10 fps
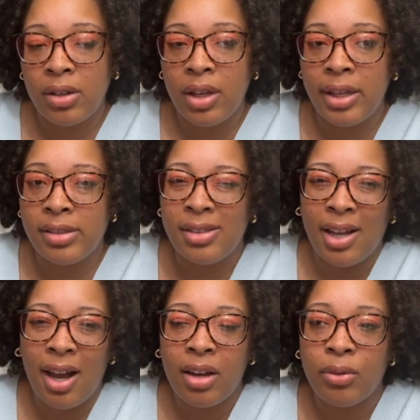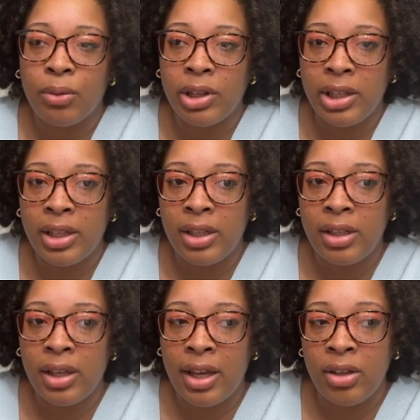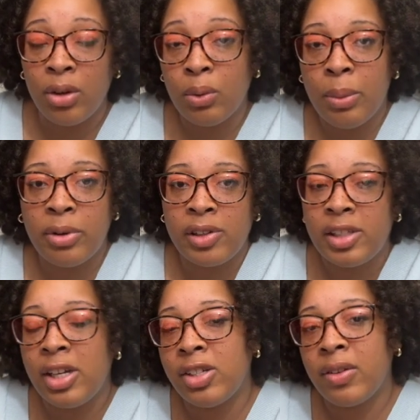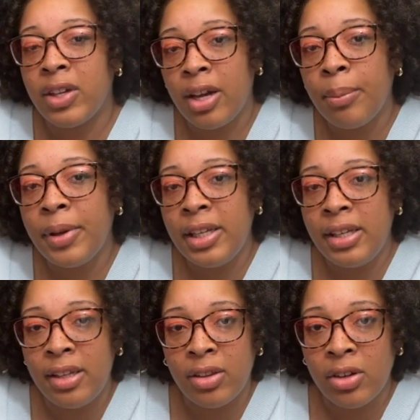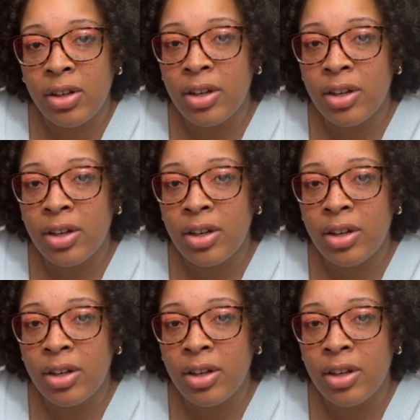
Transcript: It's not really a good representation of the company either.